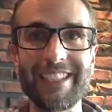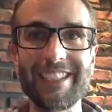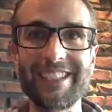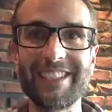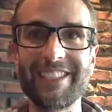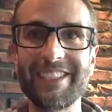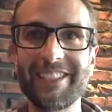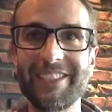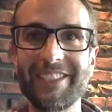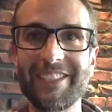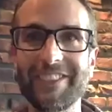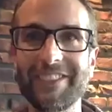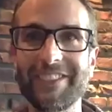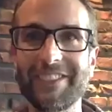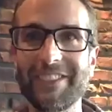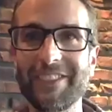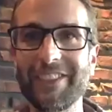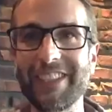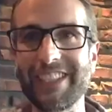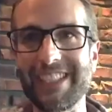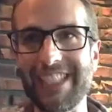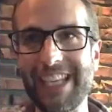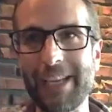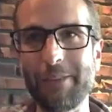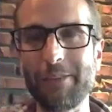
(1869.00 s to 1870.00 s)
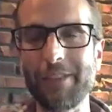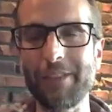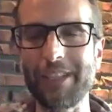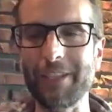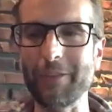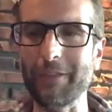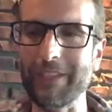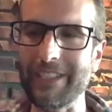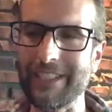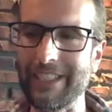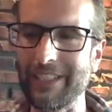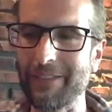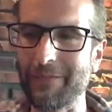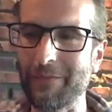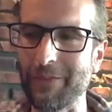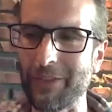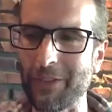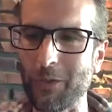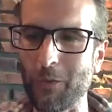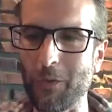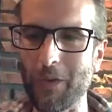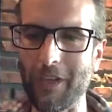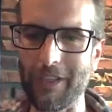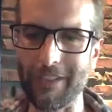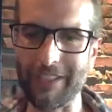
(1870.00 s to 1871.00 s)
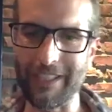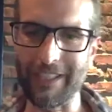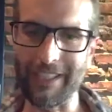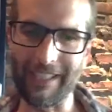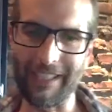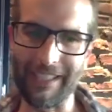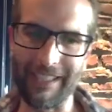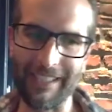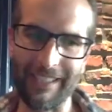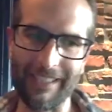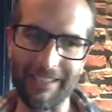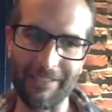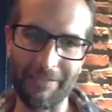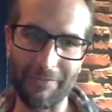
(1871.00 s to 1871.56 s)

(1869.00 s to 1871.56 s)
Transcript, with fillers: to do the same thing we did for Qualia